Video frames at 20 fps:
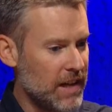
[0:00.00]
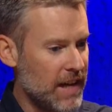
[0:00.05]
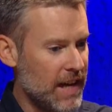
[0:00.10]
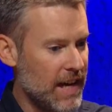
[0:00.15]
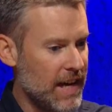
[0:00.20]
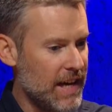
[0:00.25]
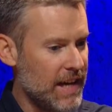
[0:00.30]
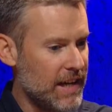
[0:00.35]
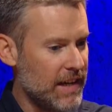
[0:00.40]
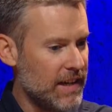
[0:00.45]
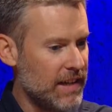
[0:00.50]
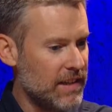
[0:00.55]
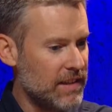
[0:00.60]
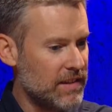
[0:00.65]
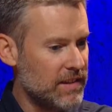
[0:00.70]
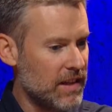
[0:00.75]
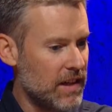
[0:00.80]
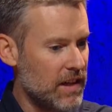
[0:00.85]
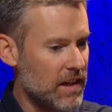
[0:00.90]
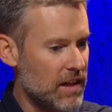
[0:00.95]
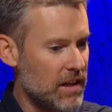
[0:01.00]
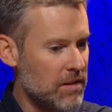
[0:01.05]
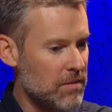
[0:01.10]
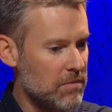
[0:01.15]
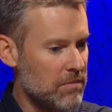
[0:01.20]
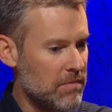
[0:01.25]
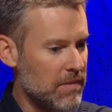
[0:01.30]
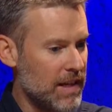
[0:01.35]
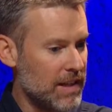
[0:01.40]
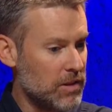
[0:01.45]
has
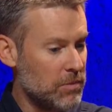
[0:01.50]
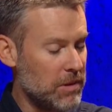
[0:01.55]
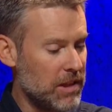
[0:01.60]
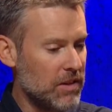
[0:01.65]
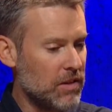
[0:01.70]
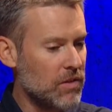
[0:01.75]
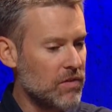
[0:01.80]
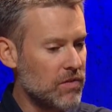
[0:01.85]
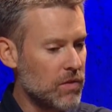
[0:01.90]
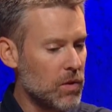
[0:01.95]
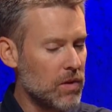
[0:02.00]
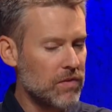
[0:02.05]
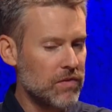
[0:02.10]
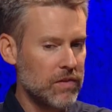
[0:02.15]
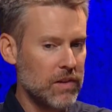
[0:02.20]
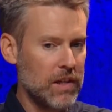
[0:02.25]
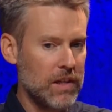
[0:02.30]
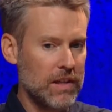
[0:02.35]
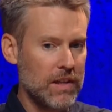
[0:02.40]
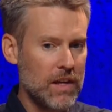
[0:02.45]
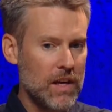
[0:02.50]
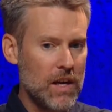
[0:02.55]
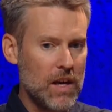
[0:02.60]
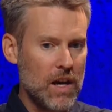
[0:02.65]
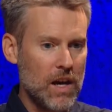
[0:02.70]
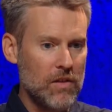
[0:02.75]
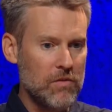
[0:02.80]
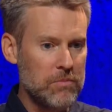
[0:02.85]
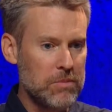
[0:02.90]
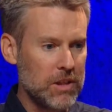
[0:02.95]
been at the forefront
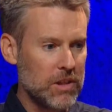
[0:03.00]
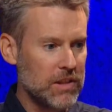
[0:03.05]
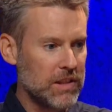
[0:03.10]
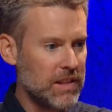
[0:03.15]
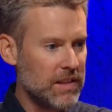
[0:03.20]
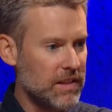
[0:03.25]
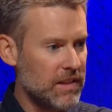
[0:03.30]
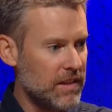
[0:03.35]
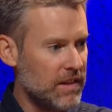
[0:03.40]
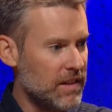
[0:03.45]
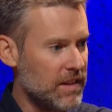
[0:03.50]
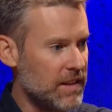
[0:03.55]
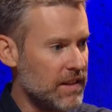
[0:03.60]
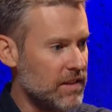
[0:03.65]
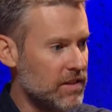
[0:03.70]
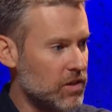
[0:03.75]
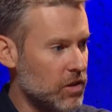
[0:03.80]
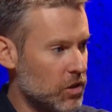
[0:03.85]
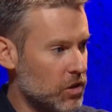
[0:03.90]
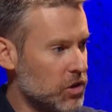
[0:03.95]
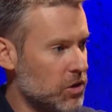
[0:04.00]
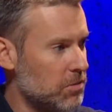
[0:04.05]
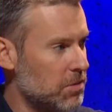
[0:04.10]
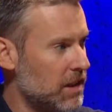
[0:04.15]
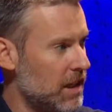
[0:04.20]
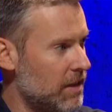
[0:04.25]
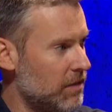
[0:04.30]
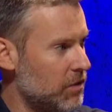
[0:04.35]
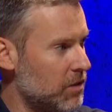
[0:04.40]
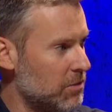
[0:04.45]
of building these social
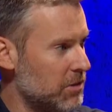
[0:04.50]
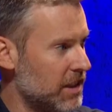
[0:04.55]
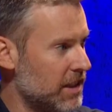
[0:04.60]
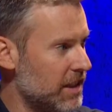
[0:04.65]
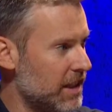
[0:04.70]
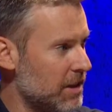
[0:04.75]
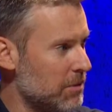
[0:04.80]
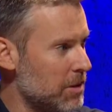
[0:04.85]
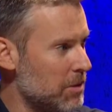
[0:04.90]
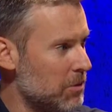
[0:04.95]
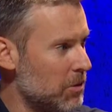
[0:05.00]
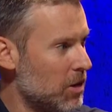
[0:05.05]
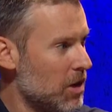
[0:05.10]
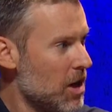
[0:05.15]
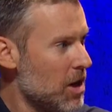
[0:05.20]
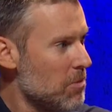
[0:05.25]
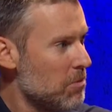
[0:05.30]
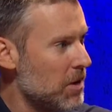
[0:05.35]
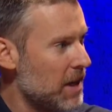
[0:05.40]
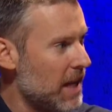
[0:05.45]
platforms to connect people. But